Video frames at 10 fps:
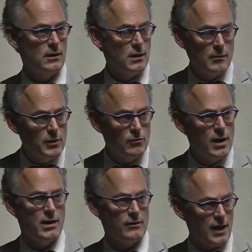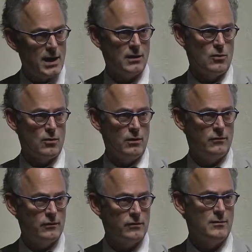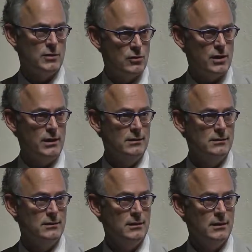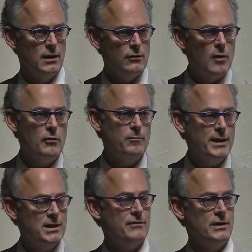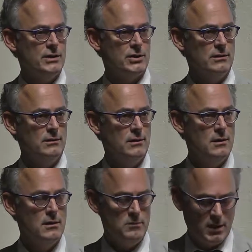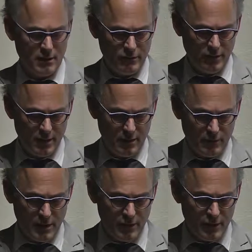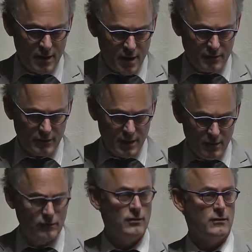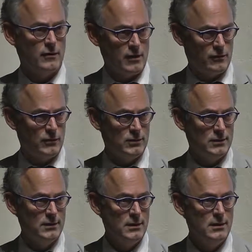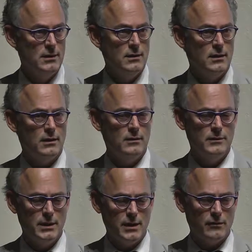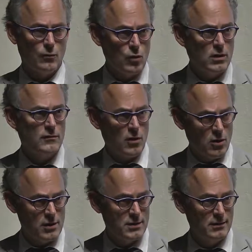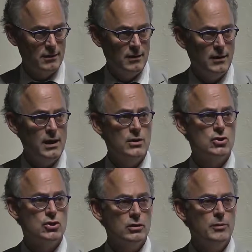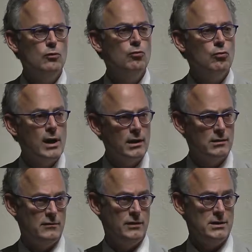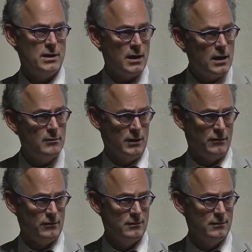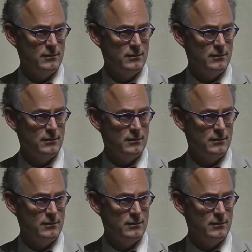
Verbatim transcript: can be read as allegories to some degree. It's almost by definition. Because if, if a novel is successful um, as a work of art, it should be relatively timeless.